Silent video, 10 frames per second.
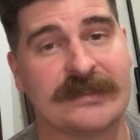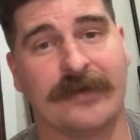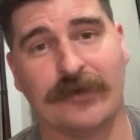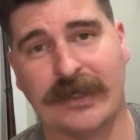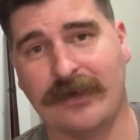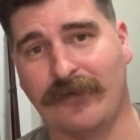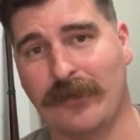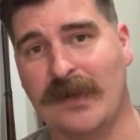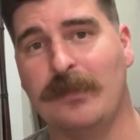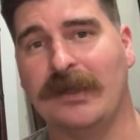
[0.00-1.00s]
never did it for
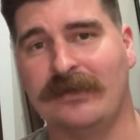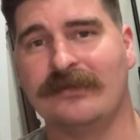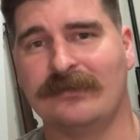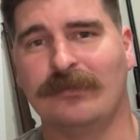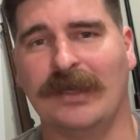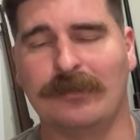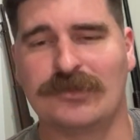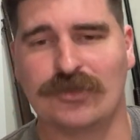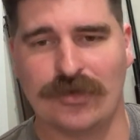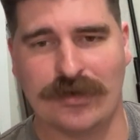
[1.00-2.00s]
me, but I'm
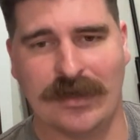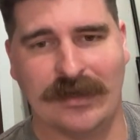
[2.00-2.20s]
sure